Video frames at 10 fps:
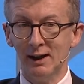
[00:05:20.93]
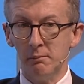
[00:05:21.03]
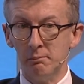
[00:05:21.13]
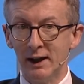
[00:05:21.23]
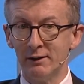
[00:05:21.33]

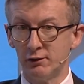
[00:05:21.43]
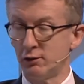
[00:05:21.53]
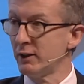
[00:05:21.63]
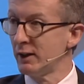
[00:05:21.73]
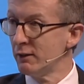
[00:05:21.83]
meant
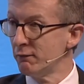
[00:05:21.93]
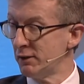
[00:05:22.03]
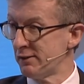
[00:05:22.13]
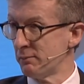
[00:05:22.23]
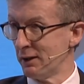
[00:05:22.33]
to give
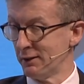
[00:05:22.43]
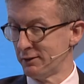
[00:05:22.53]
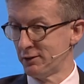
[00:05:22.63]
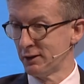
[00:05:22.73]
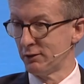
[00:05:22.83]

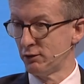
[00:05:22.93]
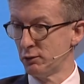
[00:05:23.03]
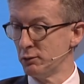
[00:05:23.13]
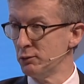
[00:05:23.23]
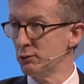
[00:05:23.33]
visibility
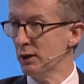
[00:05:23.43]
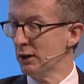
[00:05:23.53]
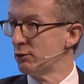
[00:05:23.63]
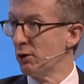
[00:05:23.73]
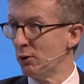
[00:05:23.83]
to
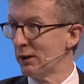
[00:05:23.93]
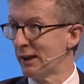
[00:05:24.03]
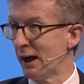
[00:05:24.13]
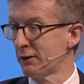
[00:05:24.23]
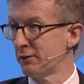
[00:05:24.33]
all the
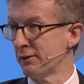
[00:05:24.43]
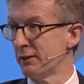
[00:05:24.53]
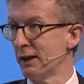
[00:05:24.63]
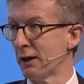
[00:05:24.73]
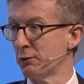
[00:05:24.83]
actors in
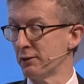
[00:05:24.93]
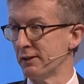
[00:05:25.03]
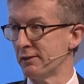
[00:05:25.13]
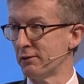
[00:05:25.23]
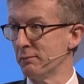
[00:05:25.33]
the
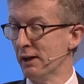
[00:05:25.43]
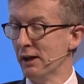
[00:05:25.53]
ecosystem.